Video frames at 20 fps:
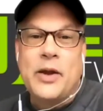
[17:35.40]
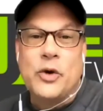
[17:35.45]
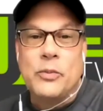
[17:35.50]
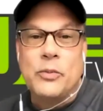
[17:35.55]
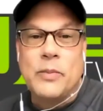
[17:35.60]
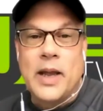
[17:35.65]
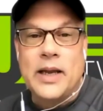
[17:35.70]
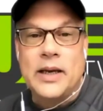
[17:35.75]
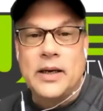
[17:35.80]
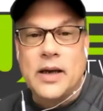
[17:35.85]

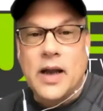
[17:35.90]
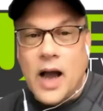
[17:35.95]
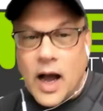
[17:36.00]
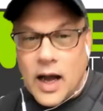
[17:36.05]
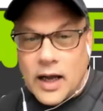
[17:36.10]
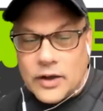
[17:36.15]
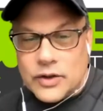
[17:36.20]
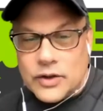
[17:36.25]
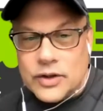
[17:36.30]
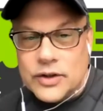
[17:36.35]
may
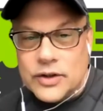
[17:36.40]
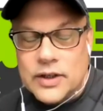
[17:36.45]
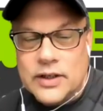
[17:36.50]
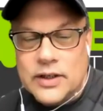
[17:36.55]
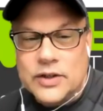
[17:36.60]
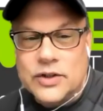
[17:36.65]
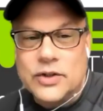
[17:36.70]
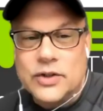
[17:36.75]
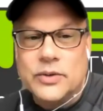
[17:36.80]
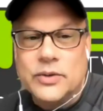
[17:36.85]
not turn
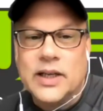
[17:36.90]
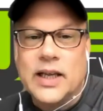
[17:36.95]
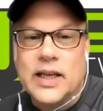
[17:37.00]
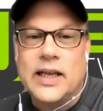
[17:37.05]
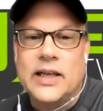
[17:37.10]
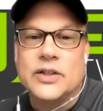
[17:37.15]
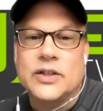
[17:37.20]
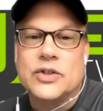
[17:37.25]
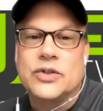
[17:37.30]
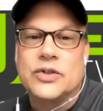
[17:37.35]
into a
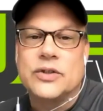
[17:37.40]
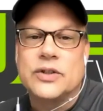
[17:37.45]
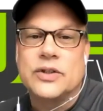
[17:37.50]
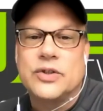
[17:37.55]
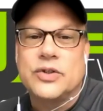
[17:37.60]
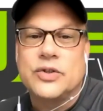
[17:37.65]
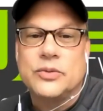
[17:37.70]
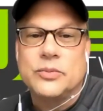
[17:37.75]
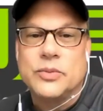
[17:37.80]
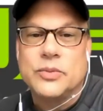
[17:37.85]
cancerous
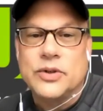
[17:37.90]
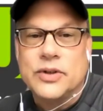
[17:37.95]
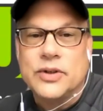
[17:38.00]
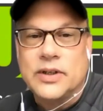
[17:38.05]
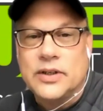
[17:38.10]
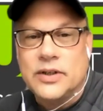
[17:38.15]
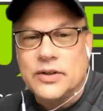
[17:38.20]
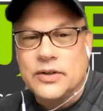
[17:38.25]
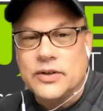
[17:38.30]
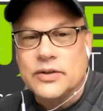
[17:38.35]
tumor
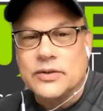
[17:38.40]
in your